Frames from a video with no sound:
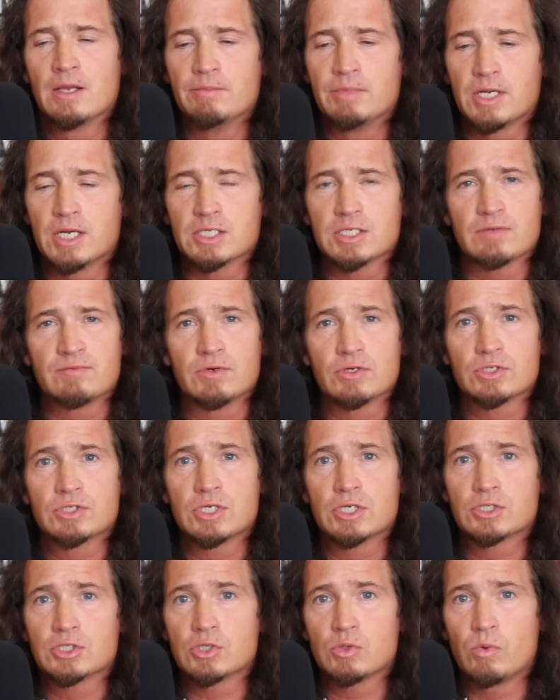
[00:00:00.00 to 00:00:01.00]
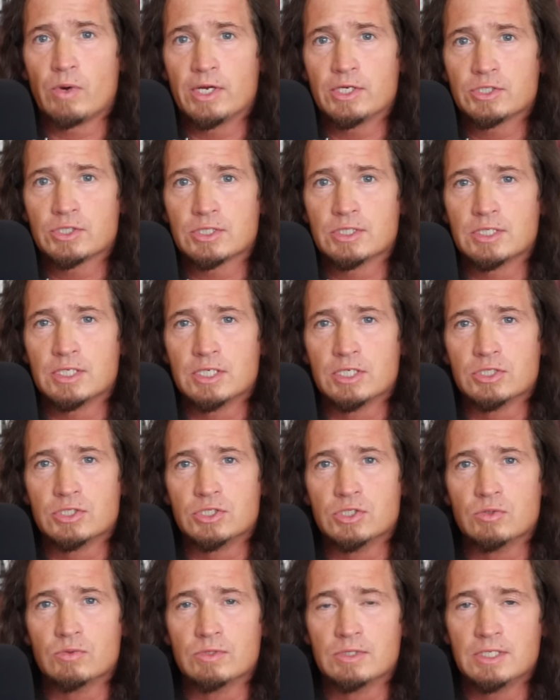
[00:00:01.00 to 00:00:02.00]
Because if your situation
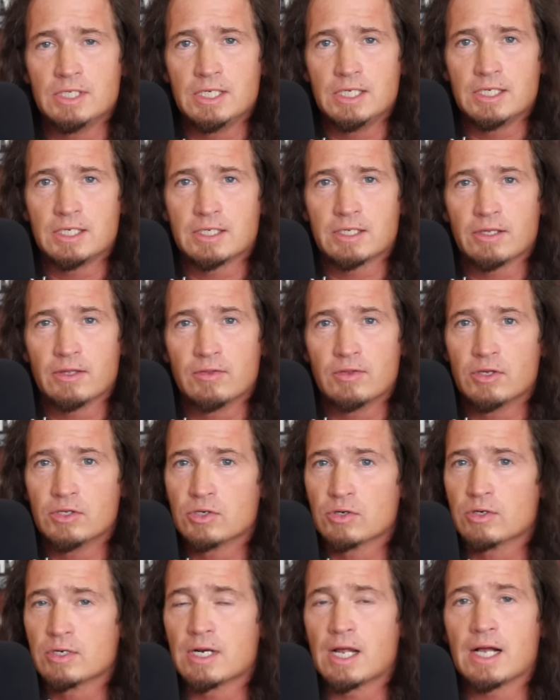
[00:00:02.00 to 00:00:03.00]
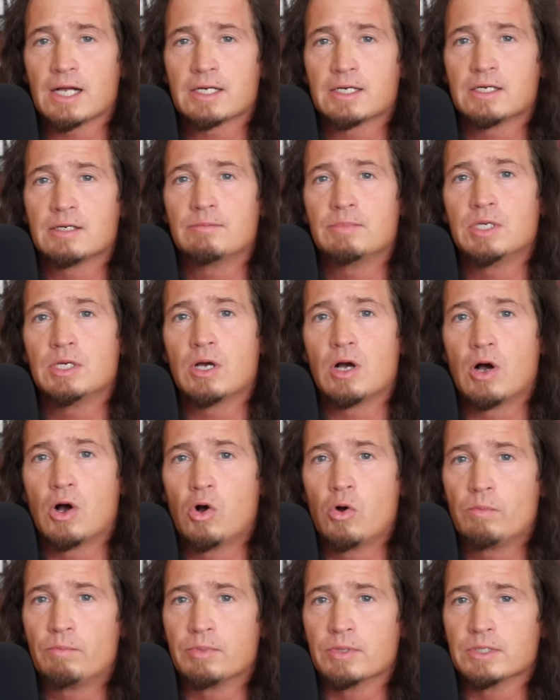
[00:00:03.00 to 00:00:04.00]
is unique, then you're not going to be
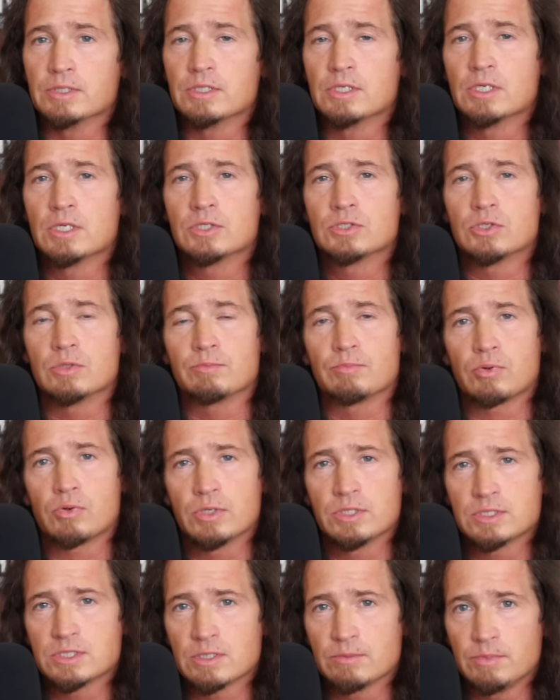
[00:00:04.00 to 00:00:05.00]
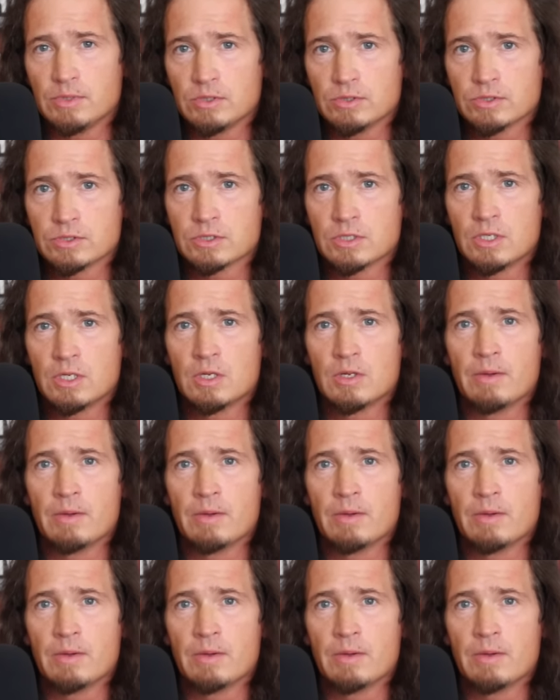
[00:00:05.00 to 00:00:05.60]
open to principles,